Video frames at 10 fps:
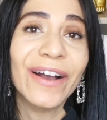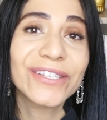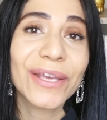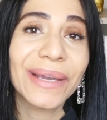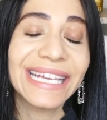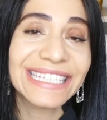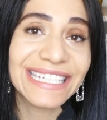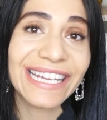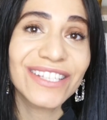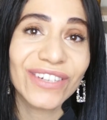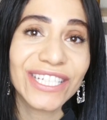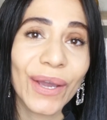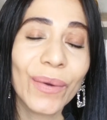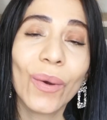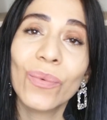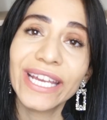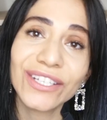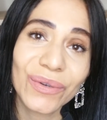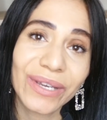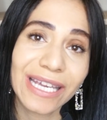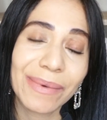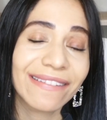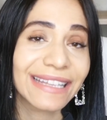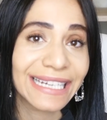So in today's video, we are talking about